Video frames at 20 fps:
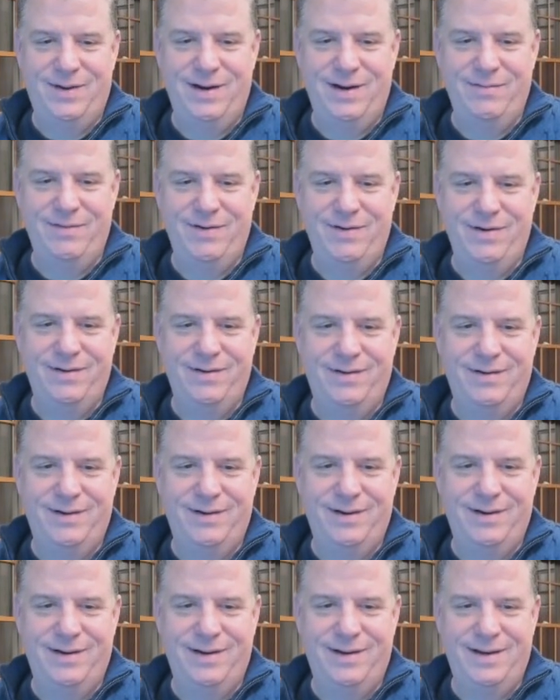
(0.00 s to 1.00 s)
Whatever.
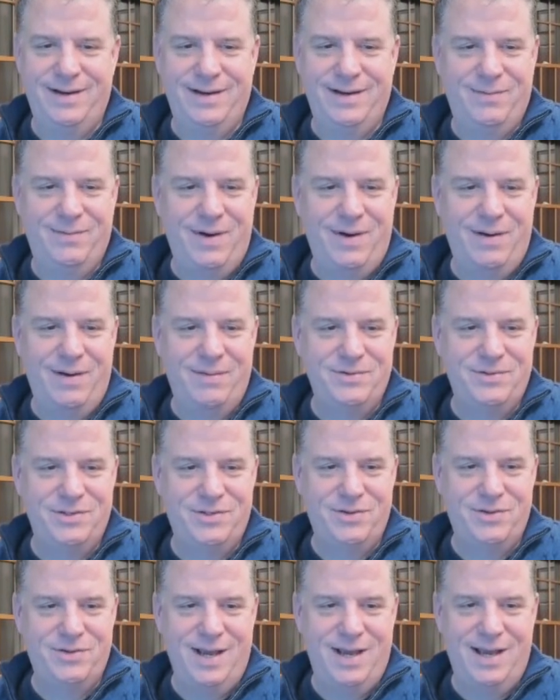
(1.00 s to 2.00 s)
Why would you
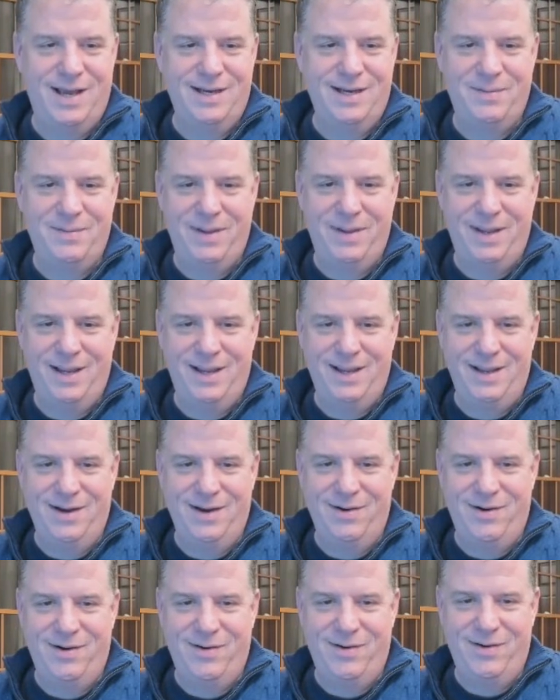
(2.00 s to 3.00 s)
do that to me? You
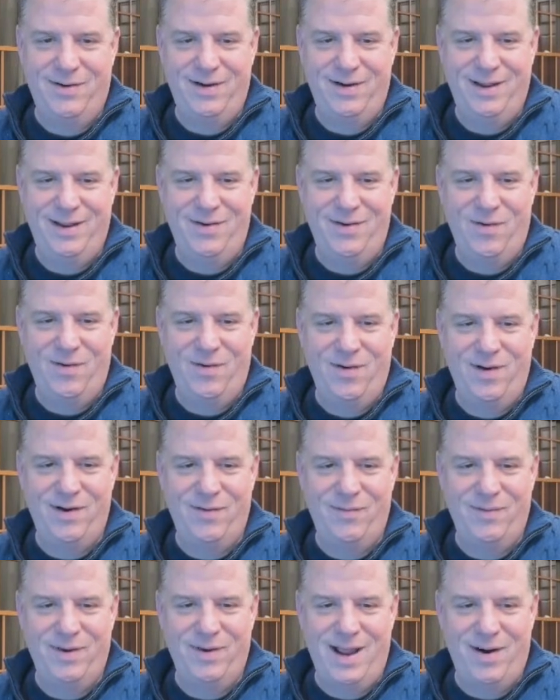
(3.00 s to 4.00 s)
don't know. You know I
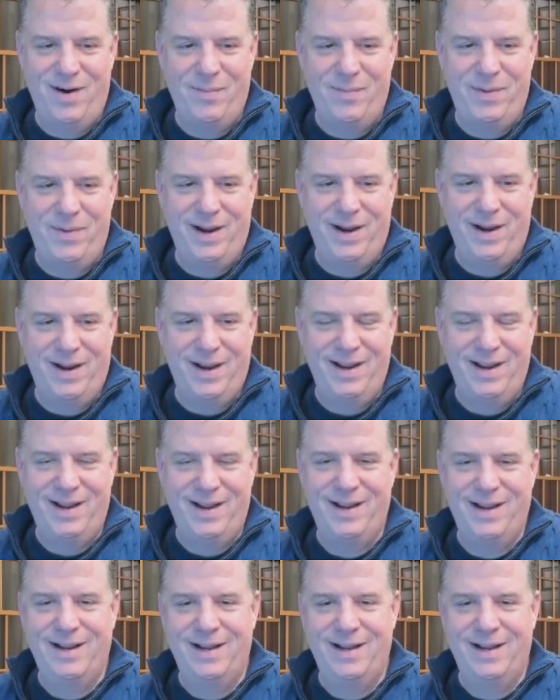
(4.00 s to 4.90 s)
don't read Arabic.